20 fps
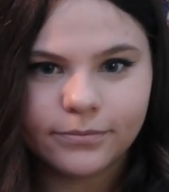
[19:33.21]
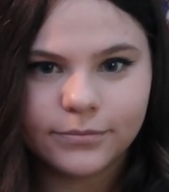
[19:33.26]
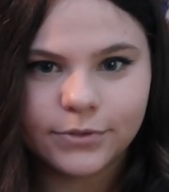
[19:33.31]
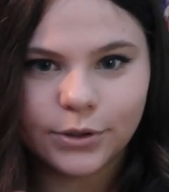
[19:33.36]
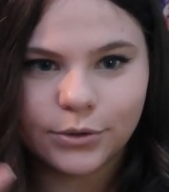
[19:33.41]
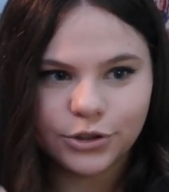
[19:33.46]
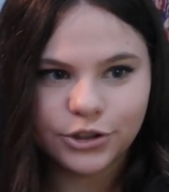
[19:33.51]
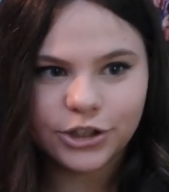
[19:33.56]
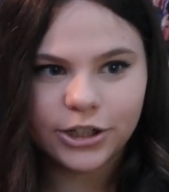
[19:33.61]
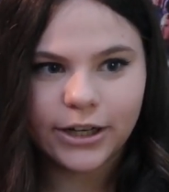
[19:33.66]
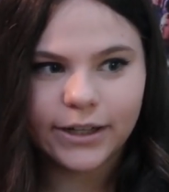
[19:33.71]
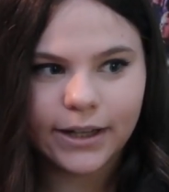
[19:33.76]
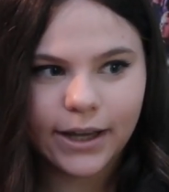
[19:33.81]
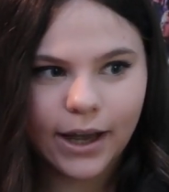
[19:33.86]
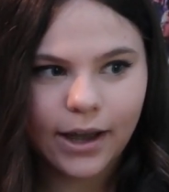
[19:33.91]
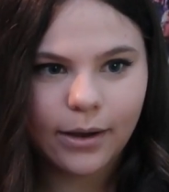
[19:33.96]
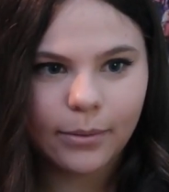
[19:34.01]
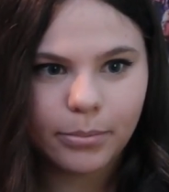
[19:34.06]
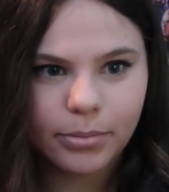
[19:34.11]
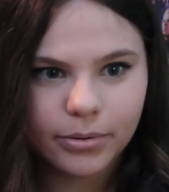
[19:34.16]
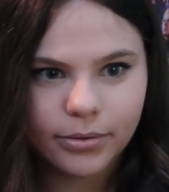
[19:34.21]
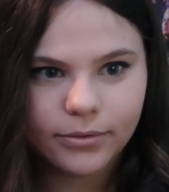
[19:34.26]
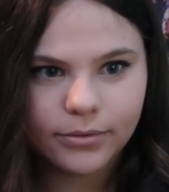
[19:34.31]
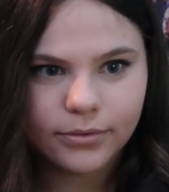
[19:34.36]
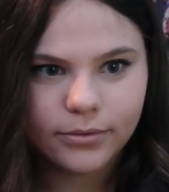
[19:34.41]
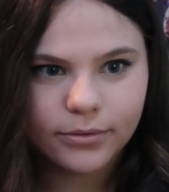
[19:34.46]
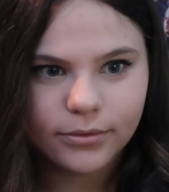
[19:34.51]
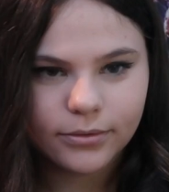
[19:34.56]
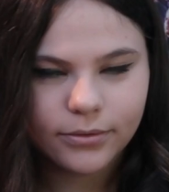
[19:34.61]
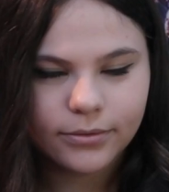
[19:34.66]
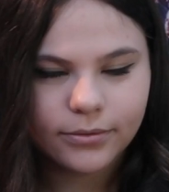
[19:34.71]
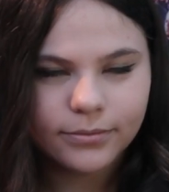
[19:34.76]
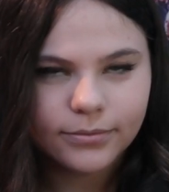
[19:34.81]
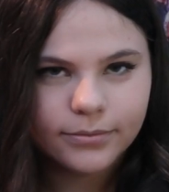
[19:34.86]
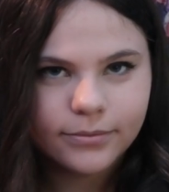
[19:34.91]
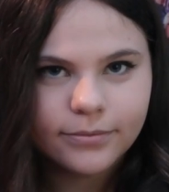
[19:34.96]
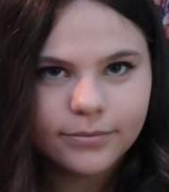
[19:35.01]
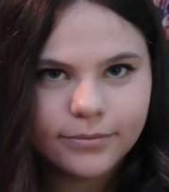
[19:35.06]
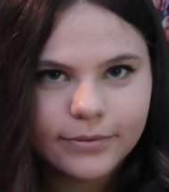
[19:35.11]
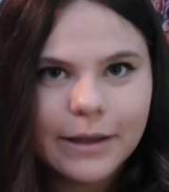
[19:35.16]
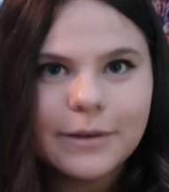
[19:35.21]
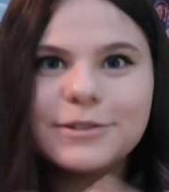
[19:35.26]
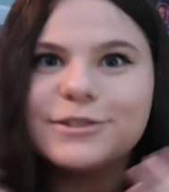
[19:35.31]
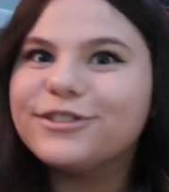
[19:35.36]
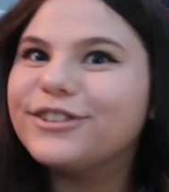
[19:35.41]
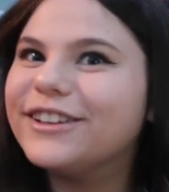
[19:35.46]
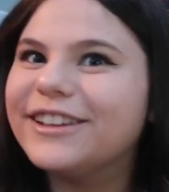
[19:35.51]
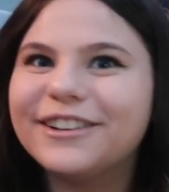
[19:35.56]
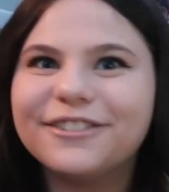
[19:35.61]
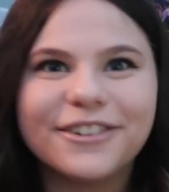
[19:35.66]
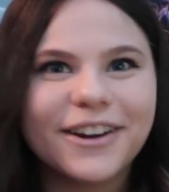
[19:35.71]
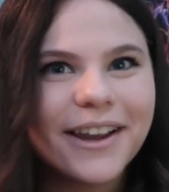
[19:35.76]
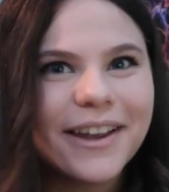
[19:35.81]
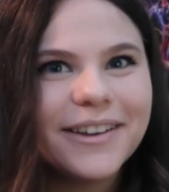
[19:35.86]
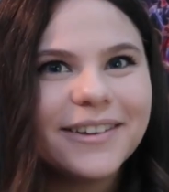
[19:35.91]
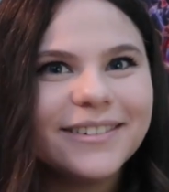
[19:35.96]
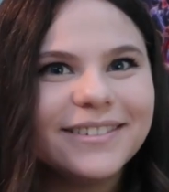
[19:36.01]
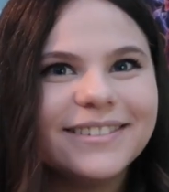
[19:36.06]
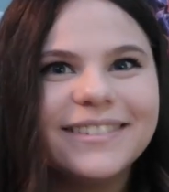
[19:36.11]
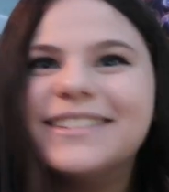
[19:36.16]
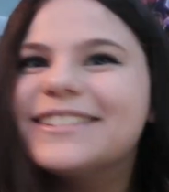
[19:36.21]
so shut up. That was really great.